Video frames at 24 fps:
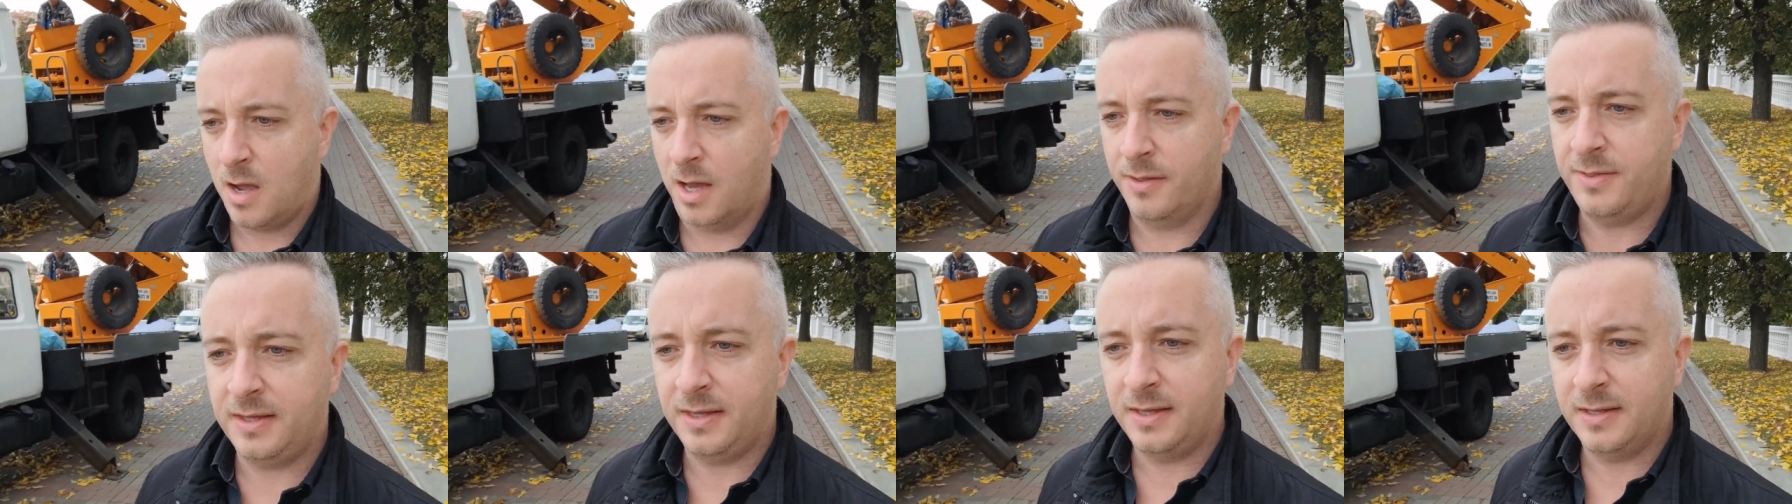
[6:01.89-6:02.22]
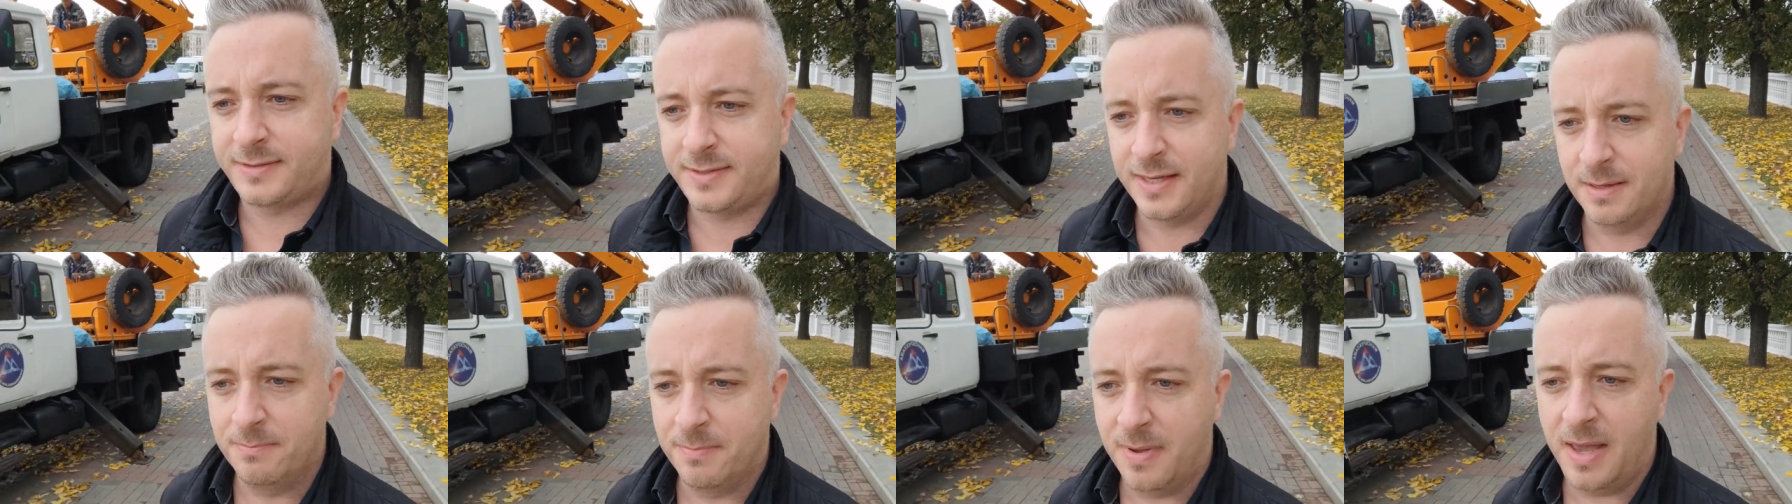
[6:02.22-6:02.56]
I think
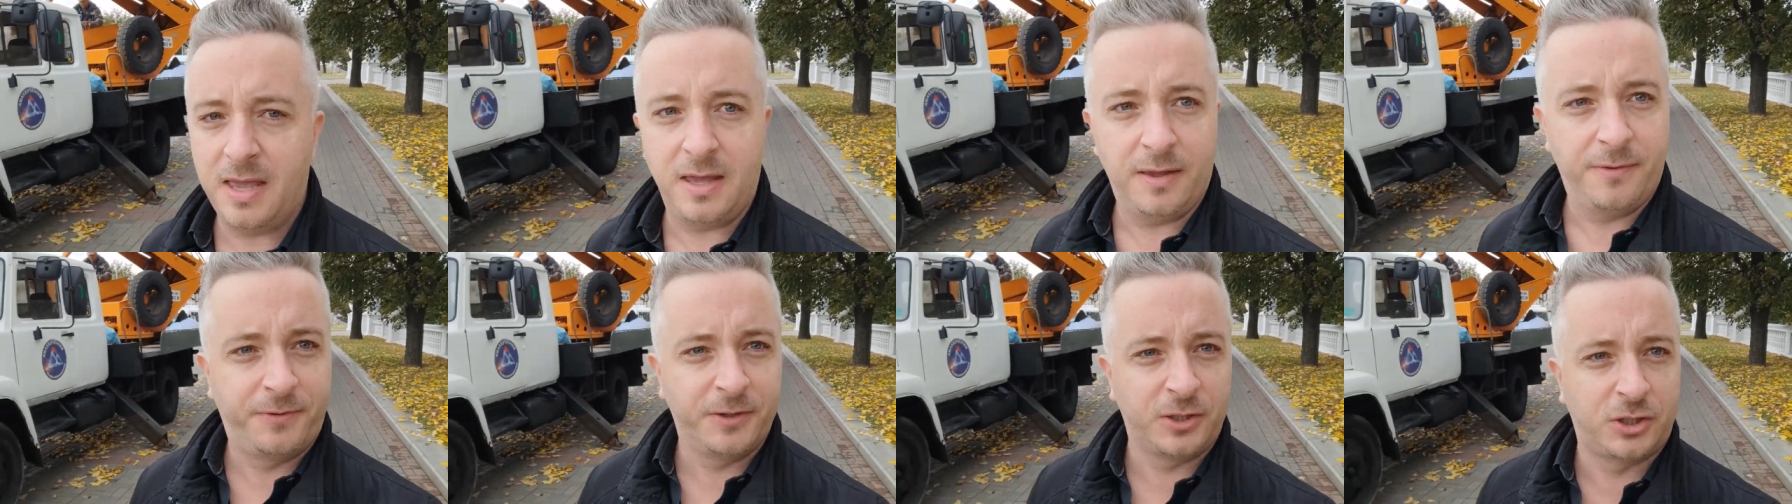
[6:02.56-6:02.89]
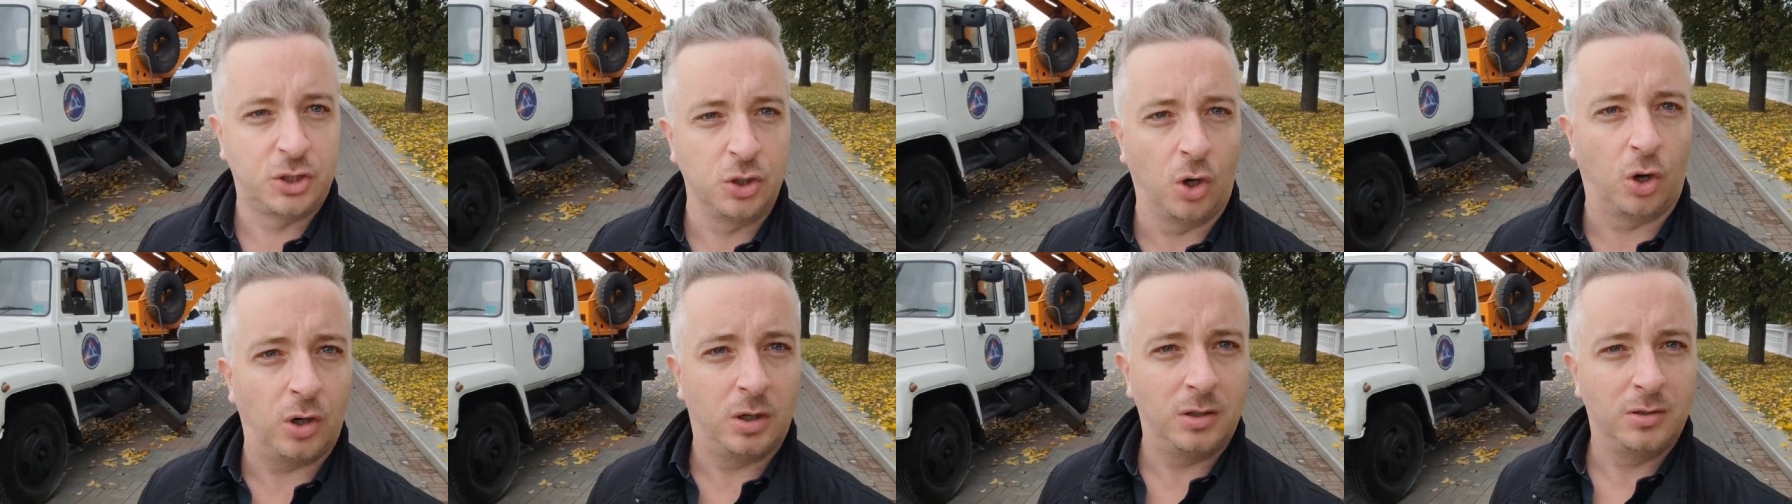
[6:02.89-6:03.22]
it's in me for
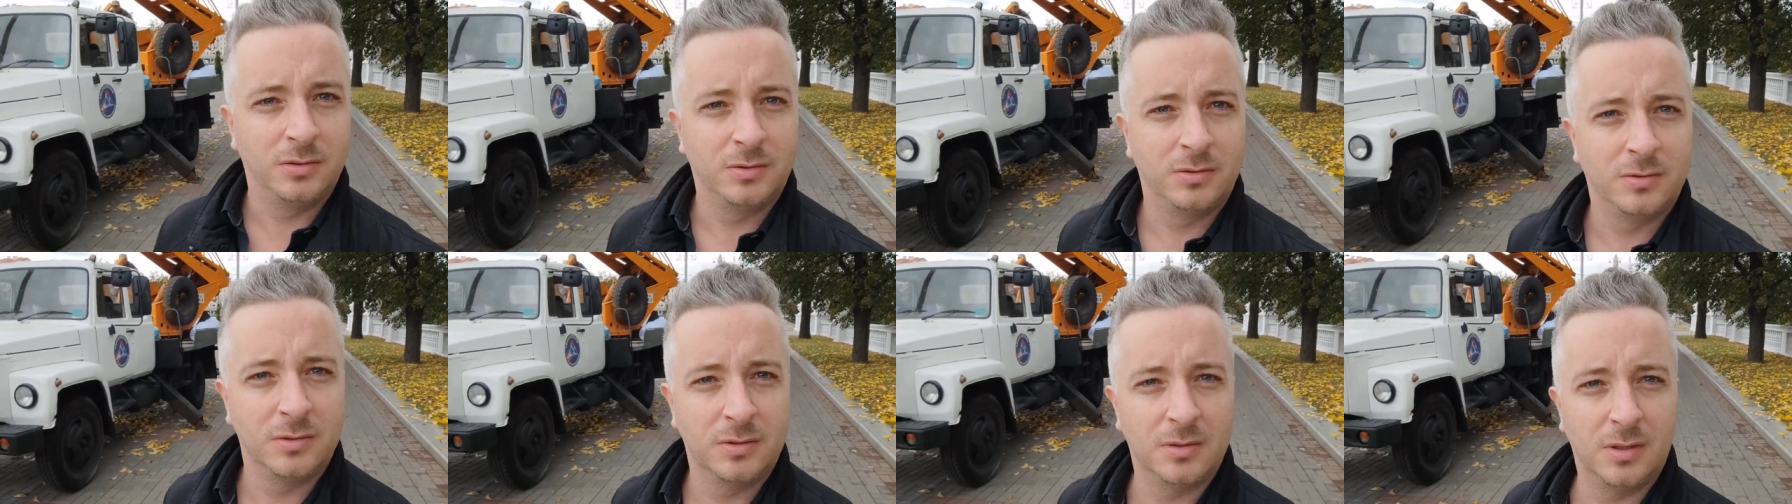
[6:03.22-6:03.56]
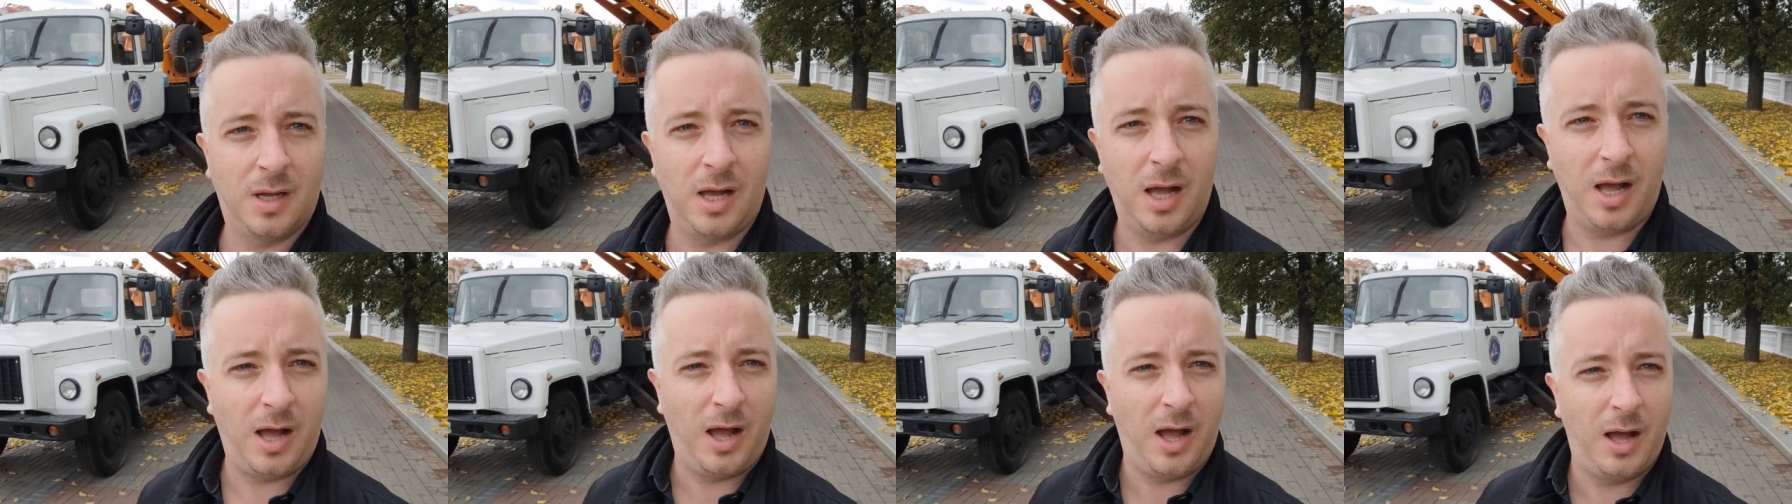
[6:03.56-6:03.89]
sure,
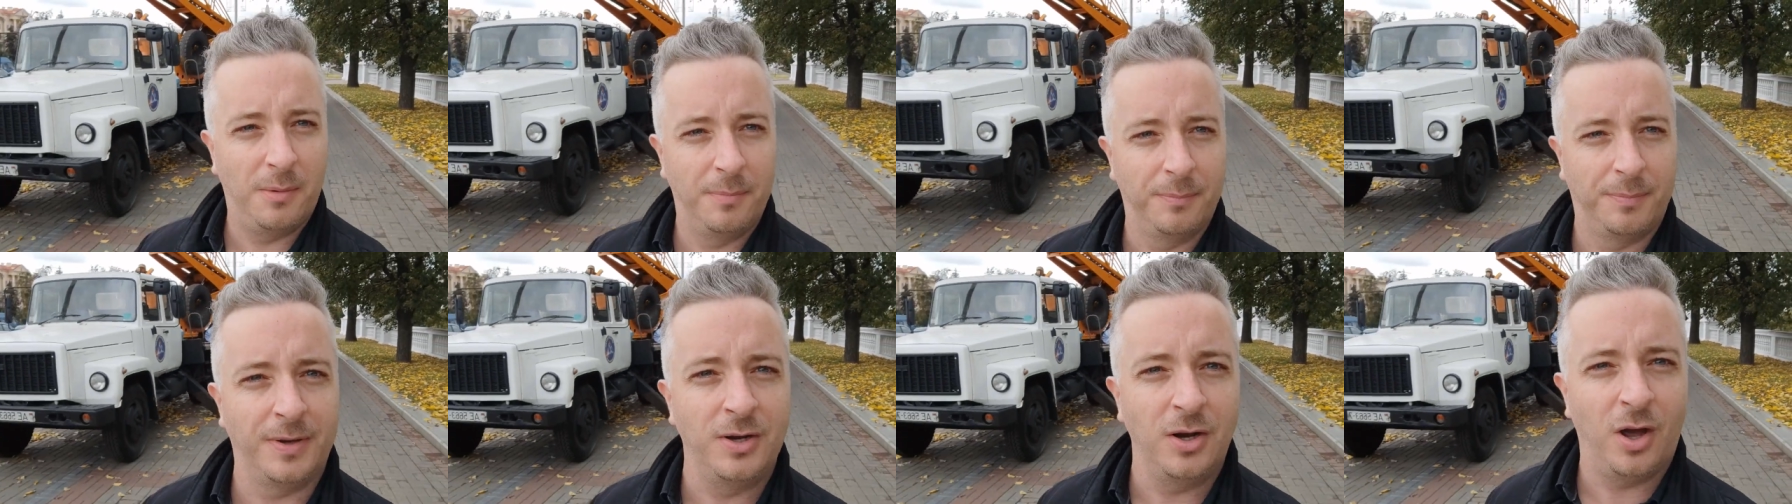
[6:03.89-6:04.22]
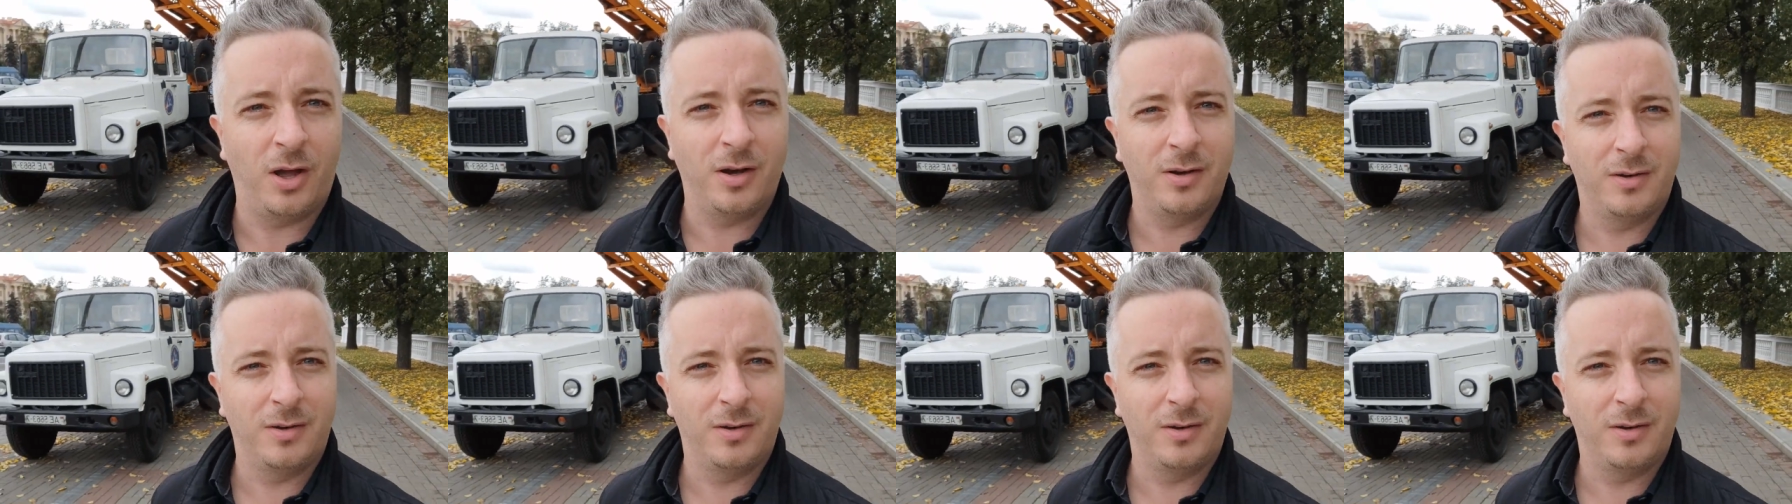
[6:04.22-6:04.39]
um, but